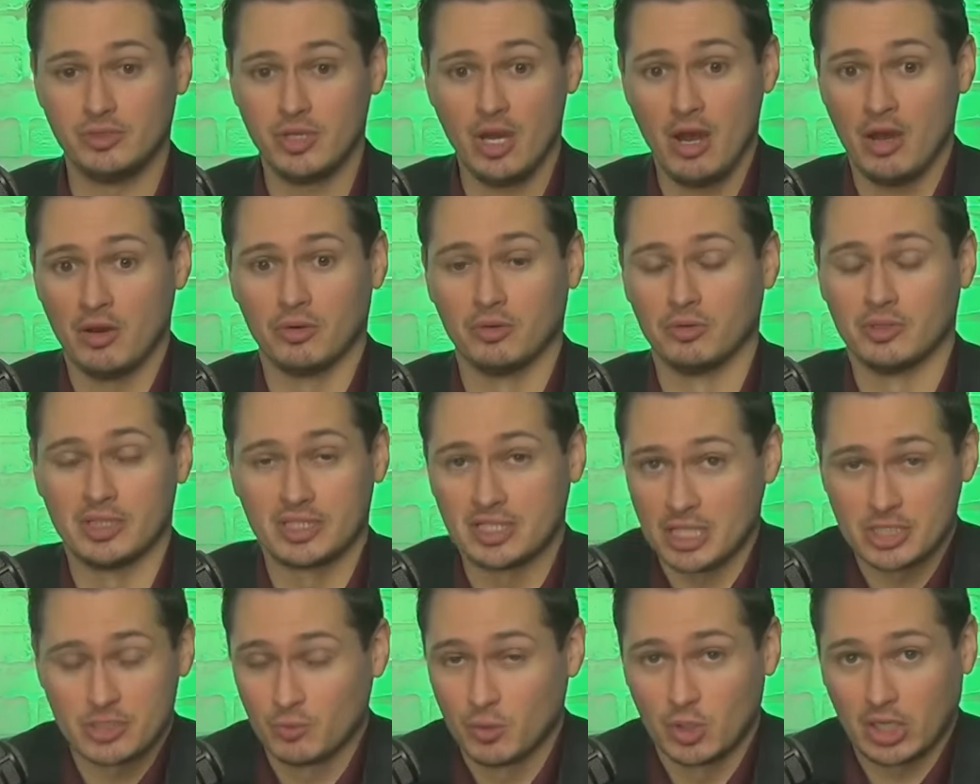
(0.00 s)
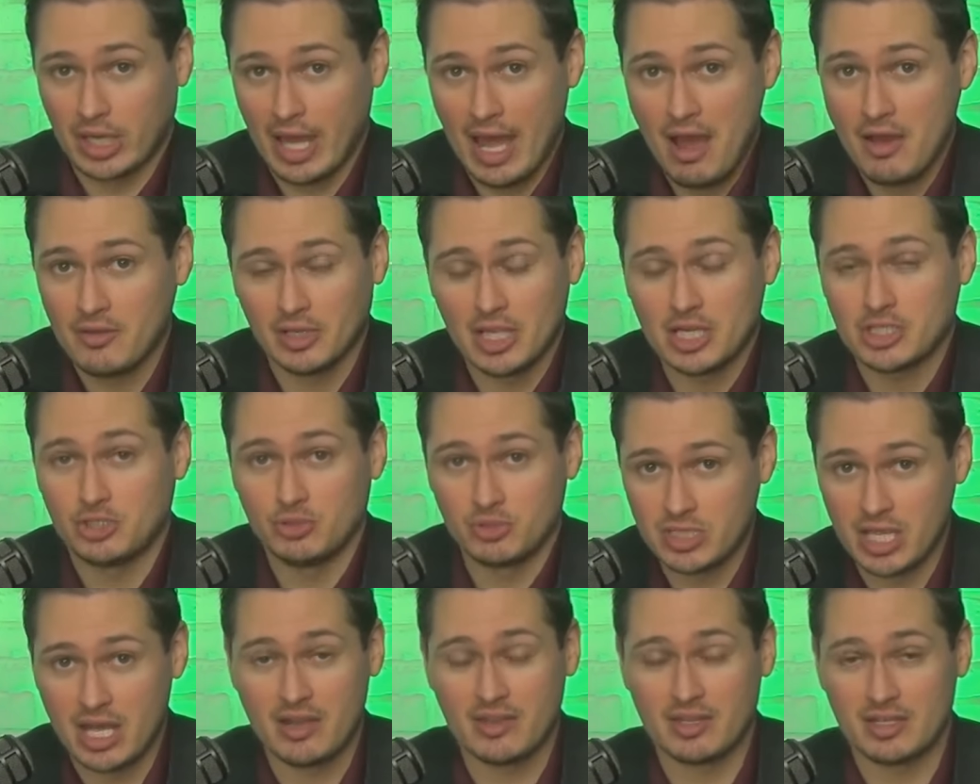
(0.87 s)
No, it doesn't work out unless
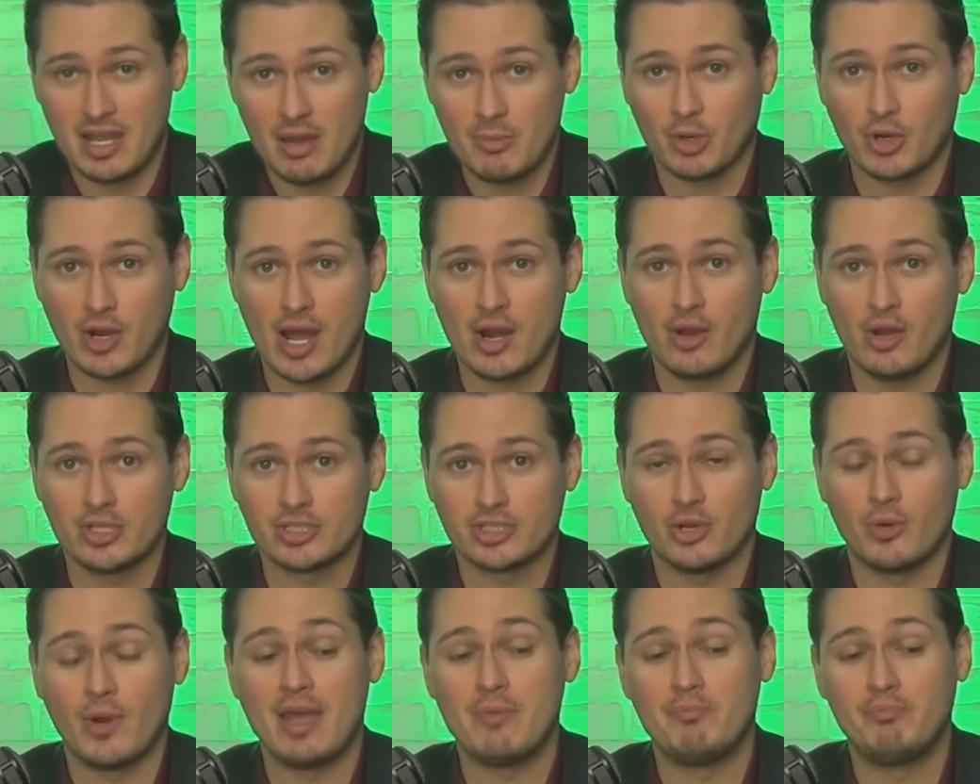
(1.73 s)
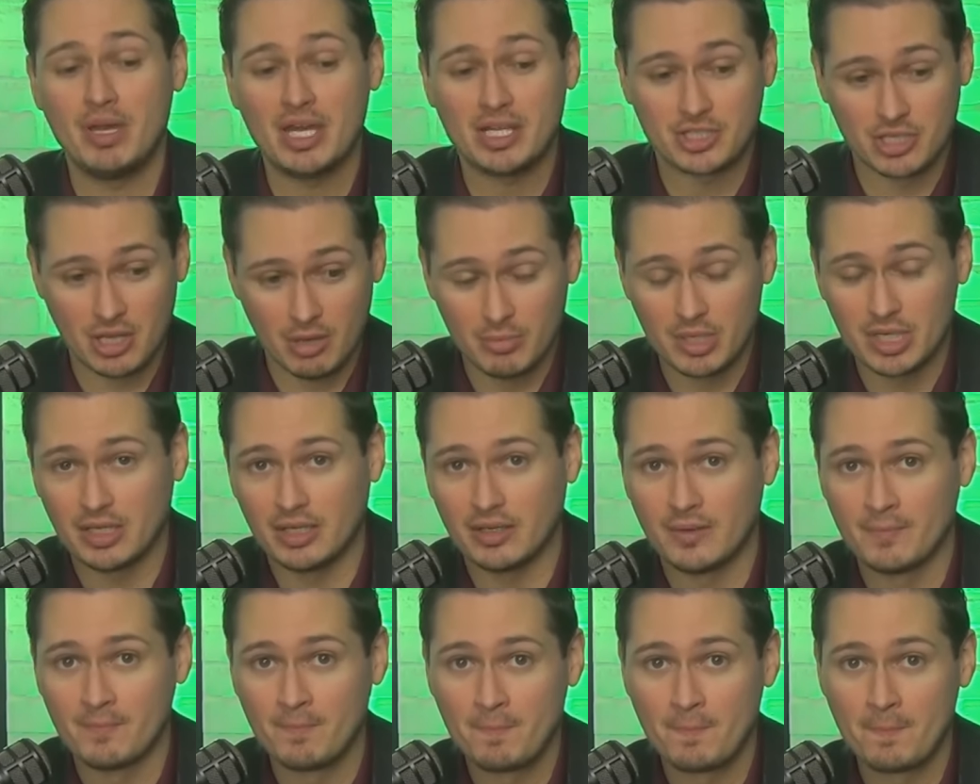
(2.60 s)
you say to the Democrat also, hey, bitch, I'm going
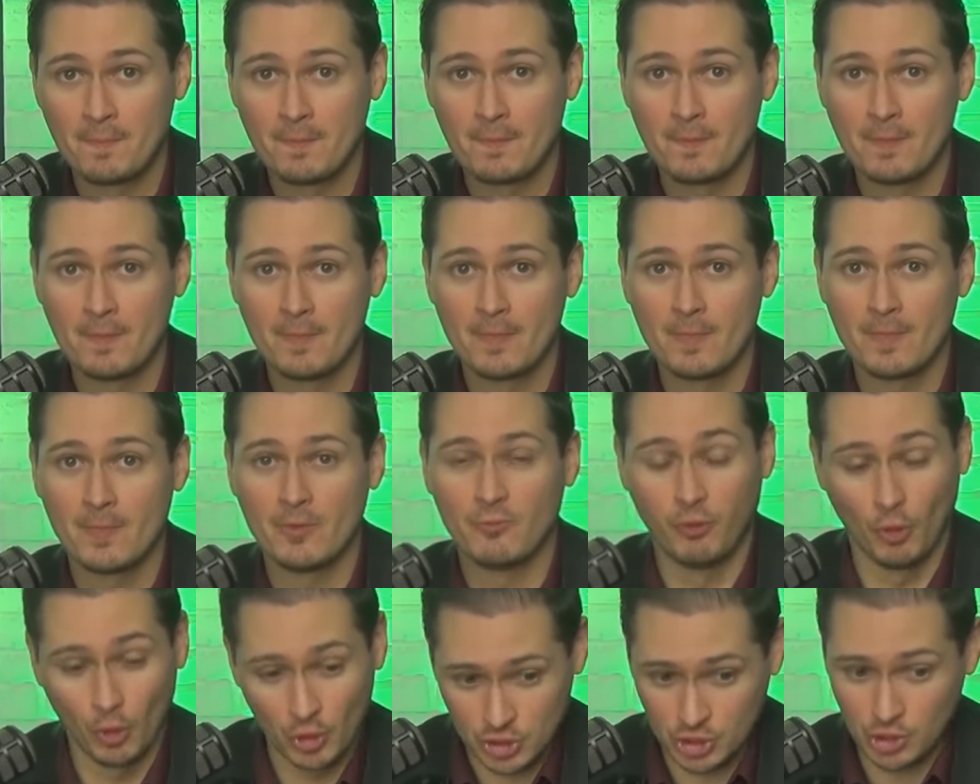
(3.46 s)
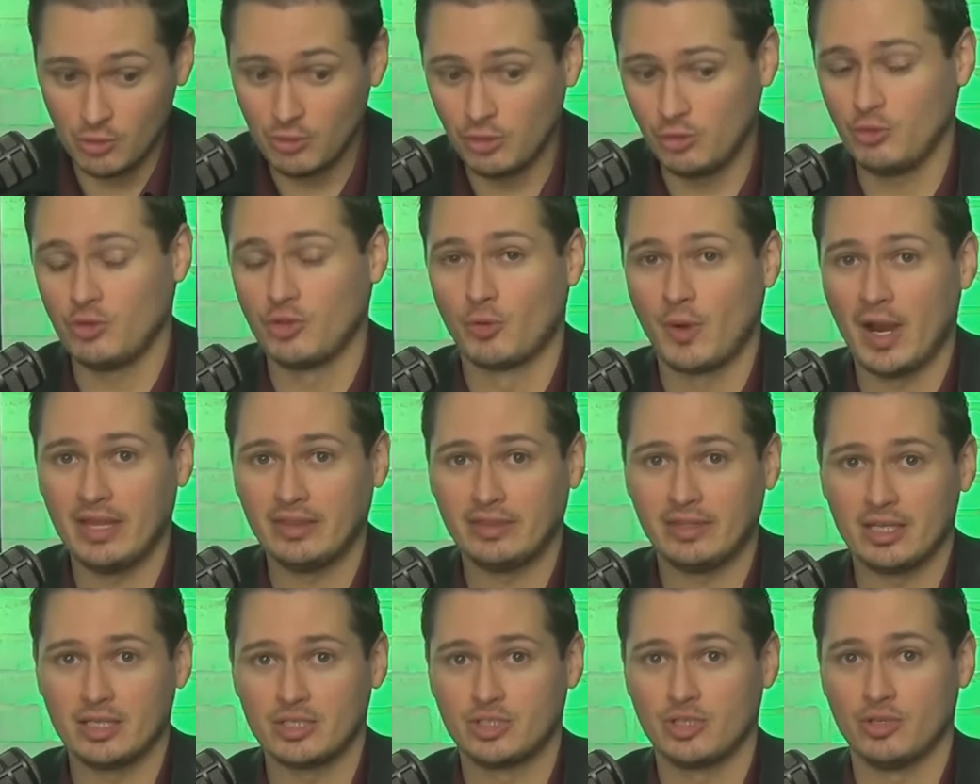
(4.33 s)
to force you to do the
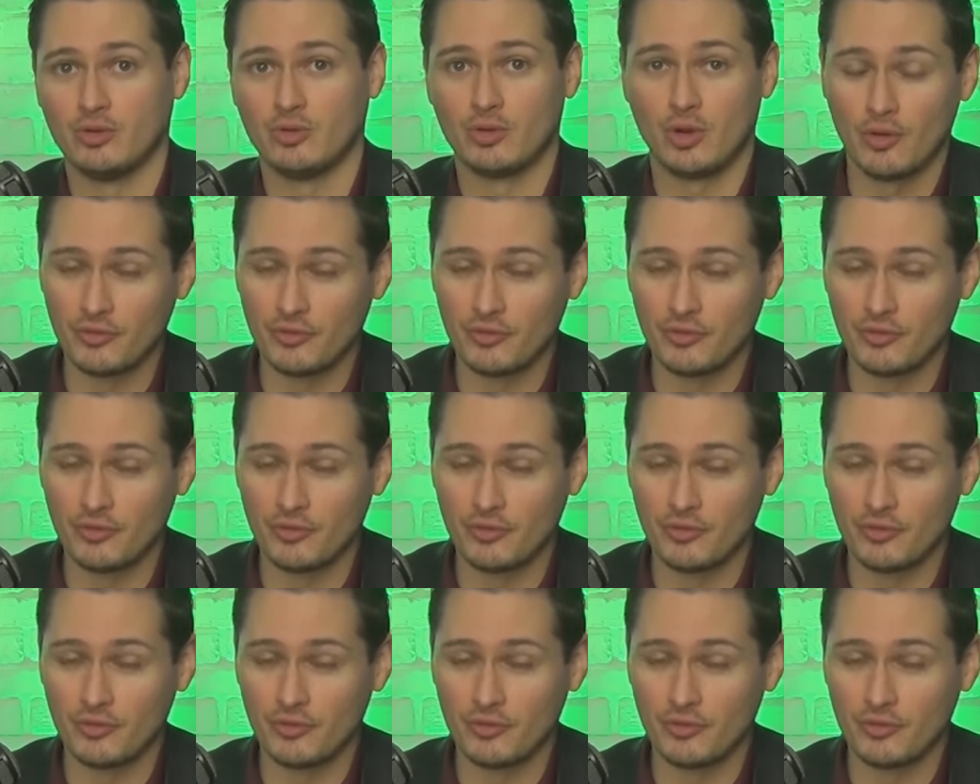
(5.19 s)
right thing, too.